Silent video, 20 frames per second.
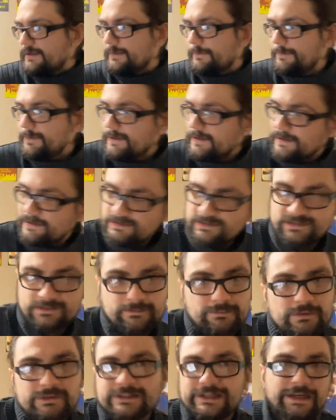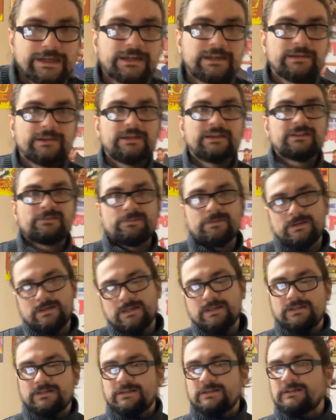It's ridiculous, but at
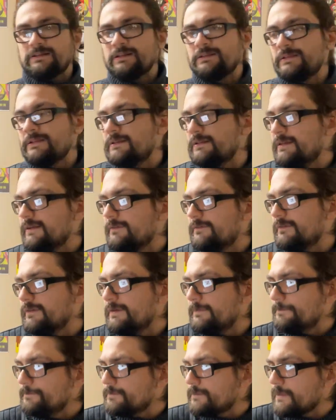least it's something different.